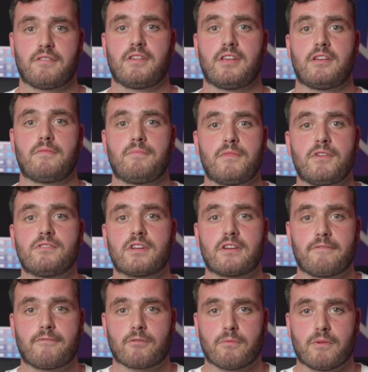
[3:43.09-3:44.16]
the music
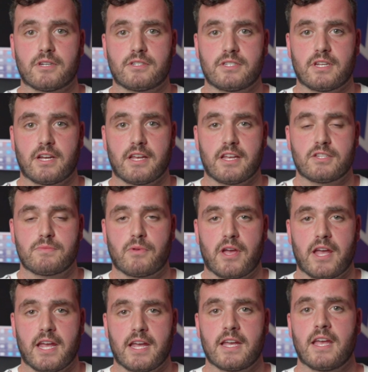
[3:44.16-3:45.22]
for what is
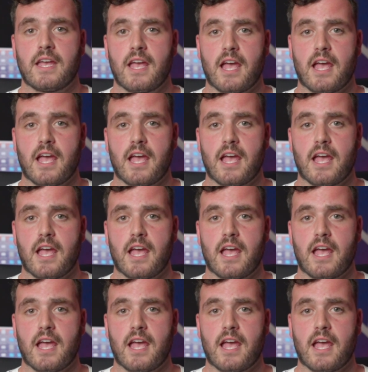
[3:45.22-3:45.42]
playing